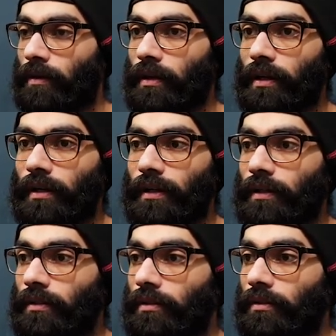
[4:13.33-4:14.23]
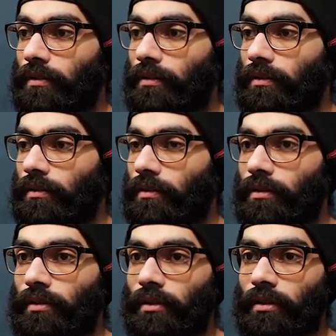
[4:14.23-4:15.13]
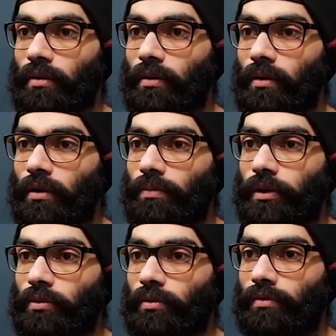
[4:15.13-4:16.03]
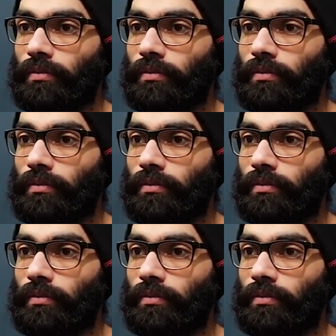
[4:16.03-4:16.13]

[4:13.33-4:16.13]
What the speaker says: and I'll take the orbit tool from